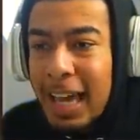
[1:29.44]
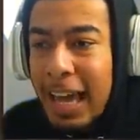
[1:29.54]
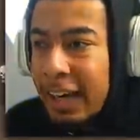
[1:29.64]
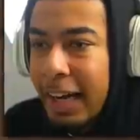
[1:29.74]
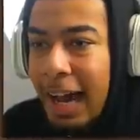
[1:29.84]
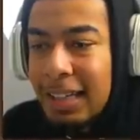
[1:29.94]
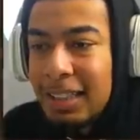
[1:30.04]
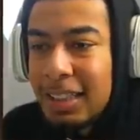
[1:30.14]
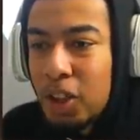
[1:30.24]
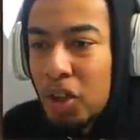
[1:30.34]
there, and it
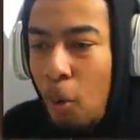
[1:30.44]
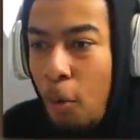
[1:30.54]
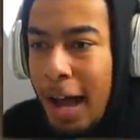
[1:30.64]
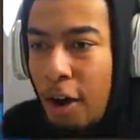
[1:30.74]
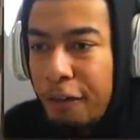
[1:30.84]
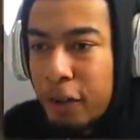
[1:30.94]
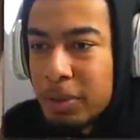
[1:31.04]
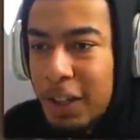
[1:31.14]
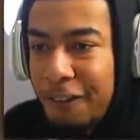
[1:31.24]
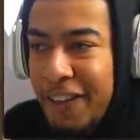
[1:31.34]
actually took a while for
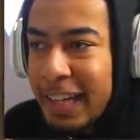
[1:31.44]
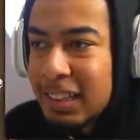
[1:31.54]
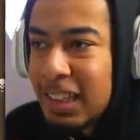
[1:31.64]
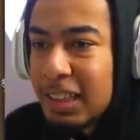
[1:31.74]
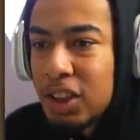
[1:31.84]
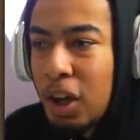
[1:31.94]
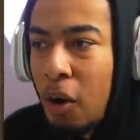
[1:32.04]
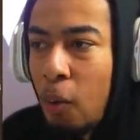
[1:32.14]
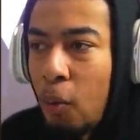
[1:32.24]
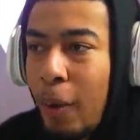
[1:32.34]
him to fix it.
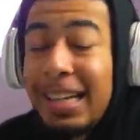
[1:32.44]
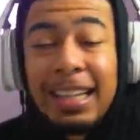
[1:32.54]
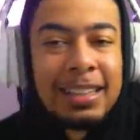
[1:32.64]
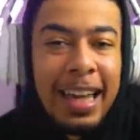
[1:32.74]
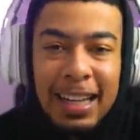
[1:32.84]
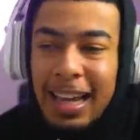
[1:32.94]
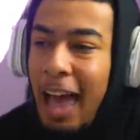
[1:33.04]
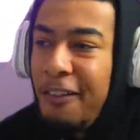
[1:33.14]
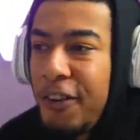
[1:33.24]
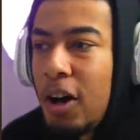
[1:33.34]
So when he did,
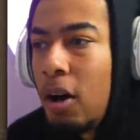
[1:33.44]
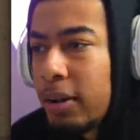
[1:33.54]
I thought,